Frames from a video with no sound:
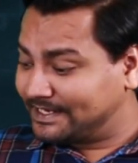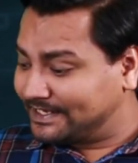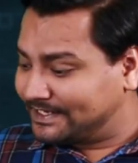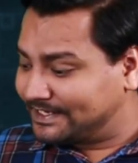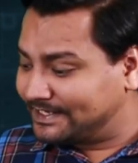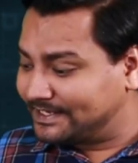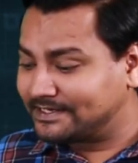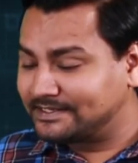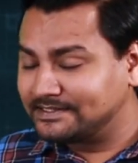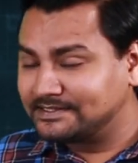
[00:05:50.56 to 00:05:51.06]

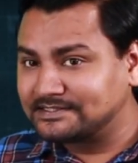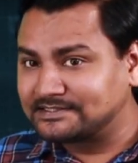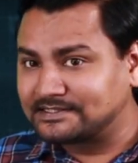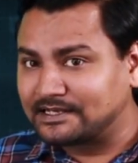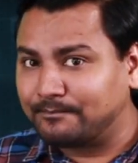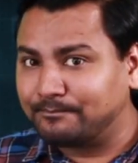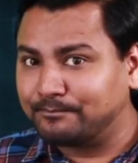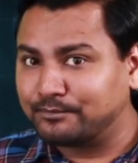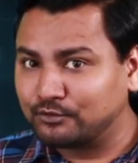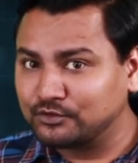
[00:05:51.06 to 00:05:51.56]
here in this
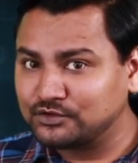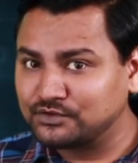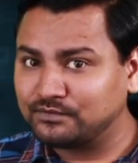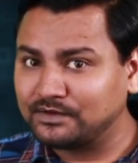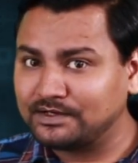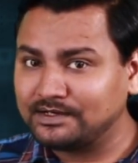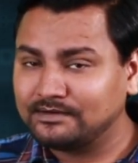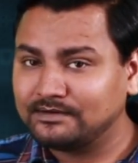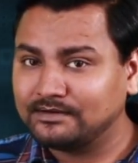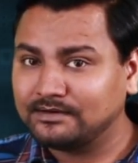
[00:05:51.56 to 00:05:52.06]
approach
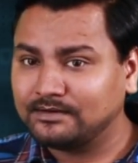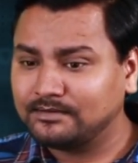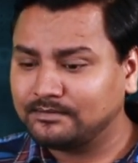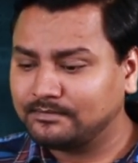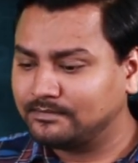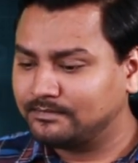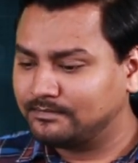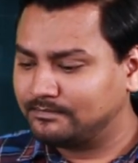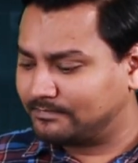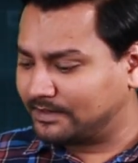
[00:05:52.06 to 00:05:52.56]
one,
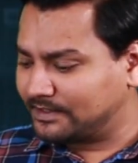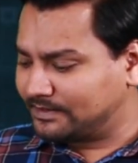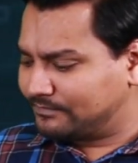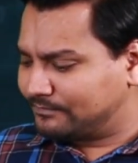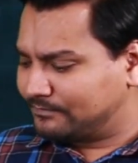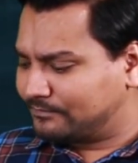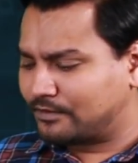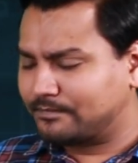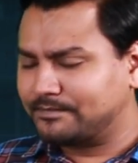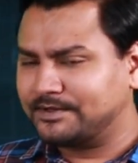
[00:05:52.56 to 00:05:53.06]
but
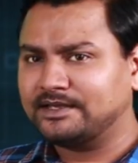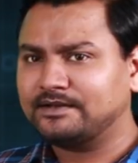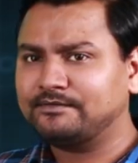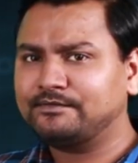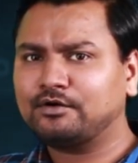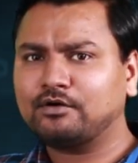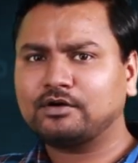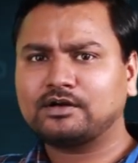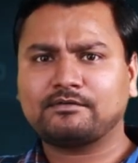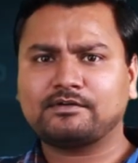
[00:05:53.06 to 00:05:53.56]
from here we
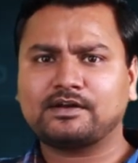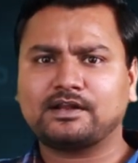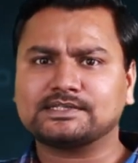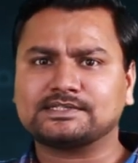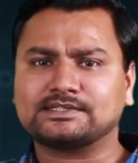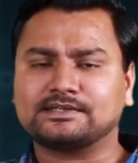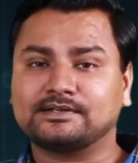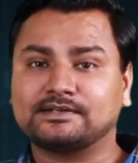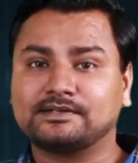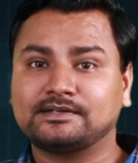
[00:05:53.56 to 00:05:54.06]
got our
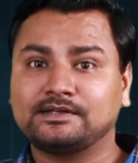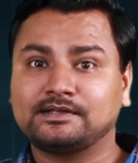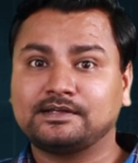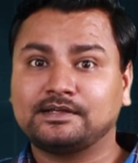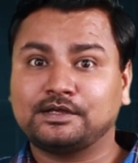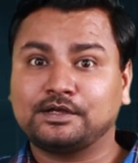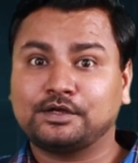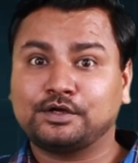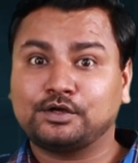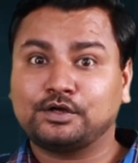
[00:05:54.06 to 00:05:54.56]
answer,
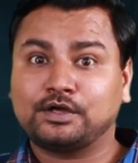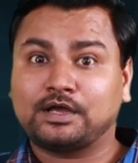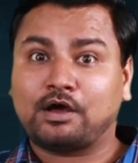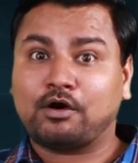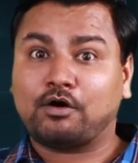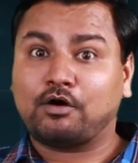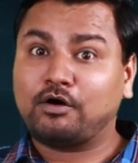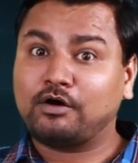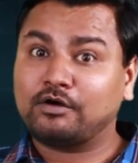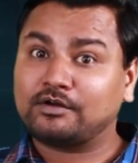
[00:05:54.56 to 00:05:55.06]

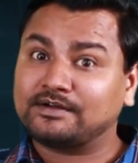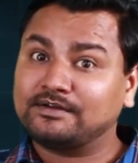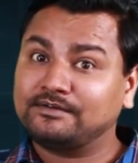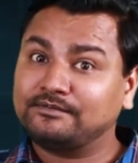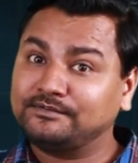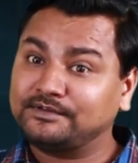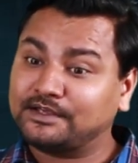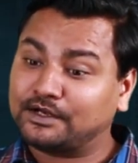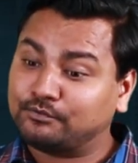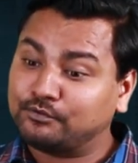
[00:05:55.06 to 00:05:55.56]
or
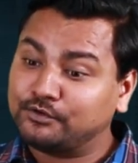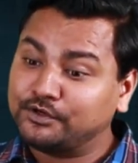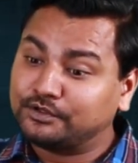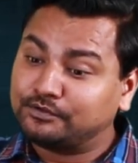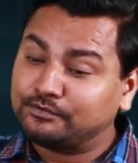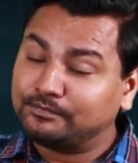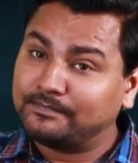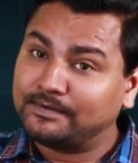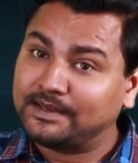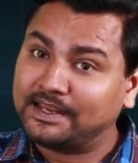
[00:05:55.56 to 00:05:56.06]
we are going
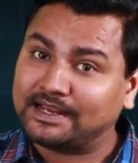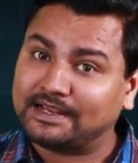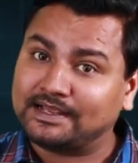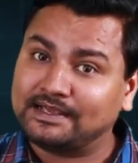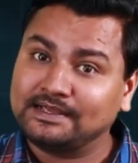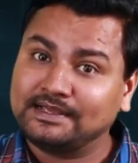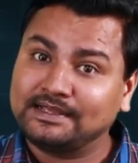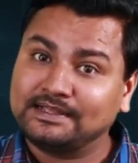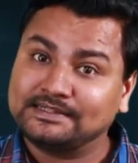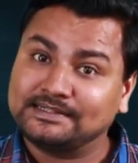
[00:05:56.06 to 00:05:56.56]
to make
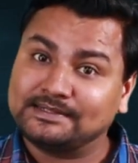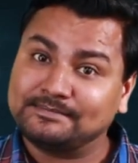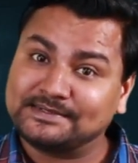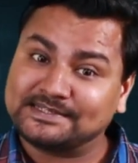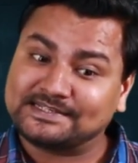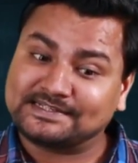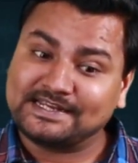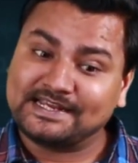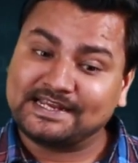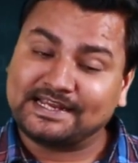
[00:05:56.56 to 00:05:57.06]
a
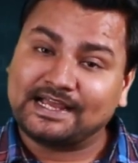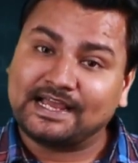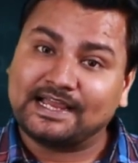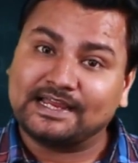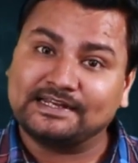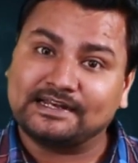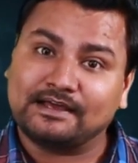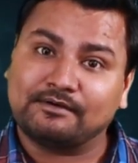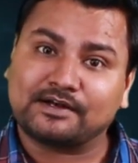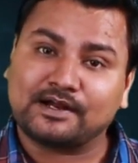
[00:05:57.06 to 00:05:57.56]
mistake
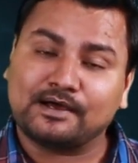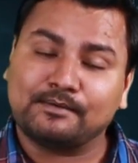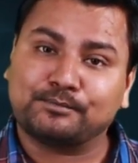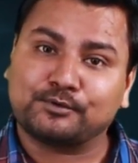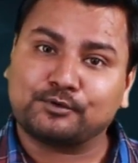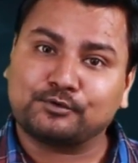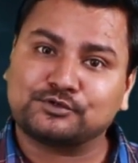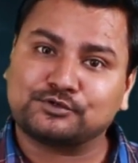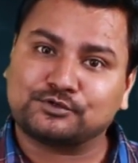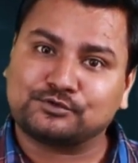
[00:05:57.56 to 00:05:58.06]
in our
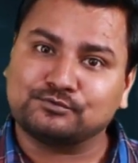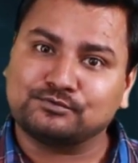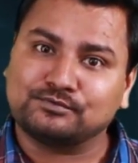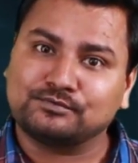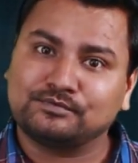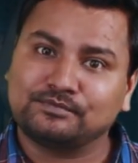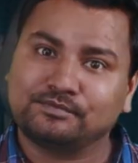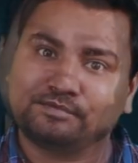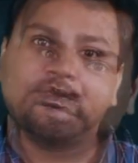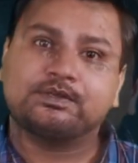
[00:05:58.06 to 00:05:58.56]
approach two.
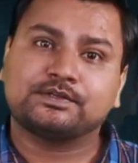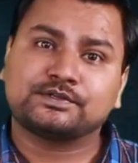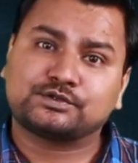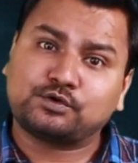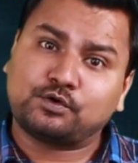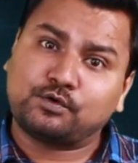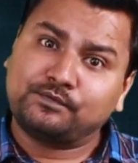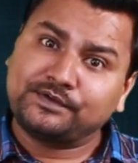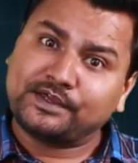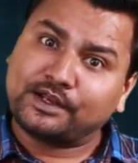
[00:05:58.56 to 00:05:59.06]

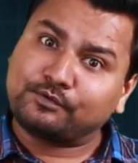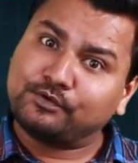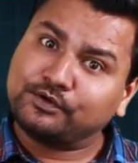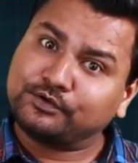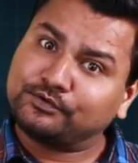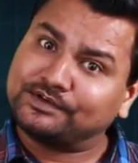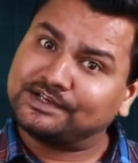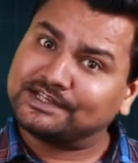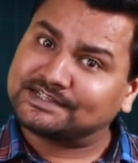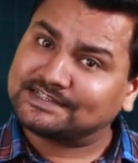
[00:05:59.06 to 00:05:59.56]
So we are going
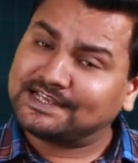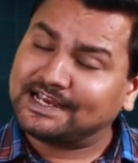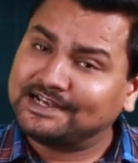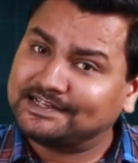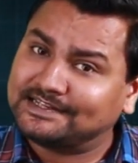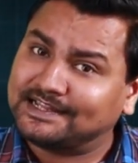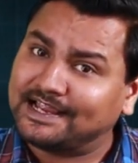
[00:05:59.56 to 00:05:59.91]
to decide